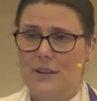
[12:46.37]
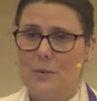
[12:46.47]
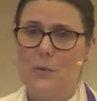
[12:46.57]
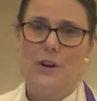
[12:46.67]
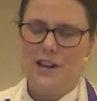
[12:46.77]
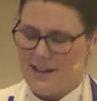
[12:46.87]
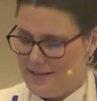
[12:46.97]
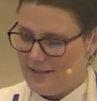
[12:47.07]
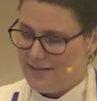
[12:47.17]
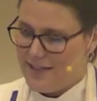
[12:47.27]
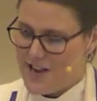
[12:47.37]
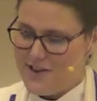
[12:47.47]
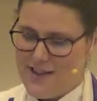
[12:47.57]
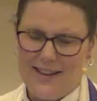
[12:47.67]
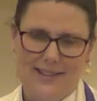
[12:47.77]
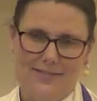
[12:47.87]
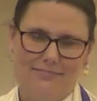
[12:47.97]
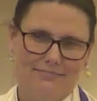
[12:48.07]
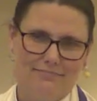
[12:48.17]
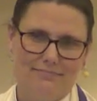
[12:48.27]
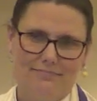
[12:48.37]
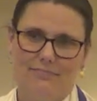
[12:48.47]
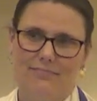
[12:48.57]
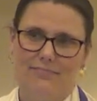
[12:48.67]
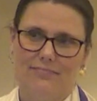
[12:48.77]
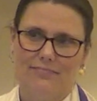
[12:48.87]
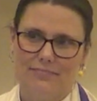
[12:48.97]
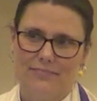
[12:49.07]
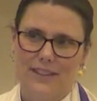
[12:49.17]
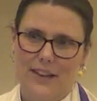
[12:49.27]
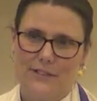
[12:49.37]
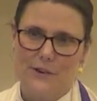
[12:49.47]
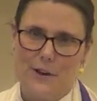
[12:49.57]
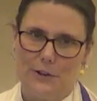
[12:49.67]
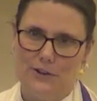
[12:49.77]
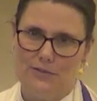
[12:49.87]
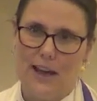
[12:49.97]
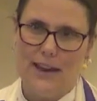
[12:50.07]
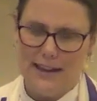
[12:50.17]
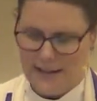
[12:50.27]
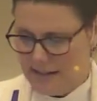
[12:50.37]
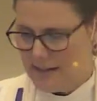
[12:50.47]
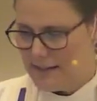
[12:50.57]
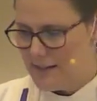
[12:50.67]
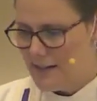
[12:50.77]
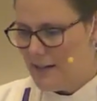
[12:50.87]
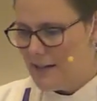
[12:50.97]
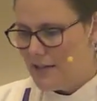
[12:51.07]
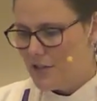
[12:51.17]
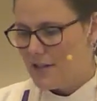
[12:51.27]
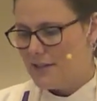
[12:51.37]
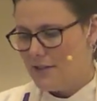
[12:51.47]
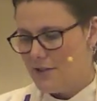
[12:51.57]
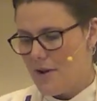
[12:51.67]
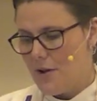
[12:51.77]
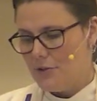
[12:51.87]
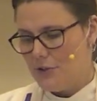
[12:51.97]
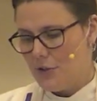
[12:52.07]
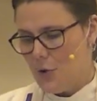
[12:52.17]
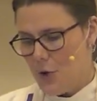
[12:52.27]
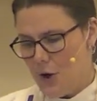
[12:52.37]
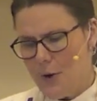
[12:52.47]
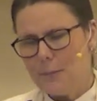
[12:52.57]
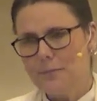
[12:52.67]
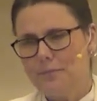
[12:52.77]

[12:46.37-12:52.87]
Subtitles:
But we're not there yet. After all, Good Friday is just around the corner.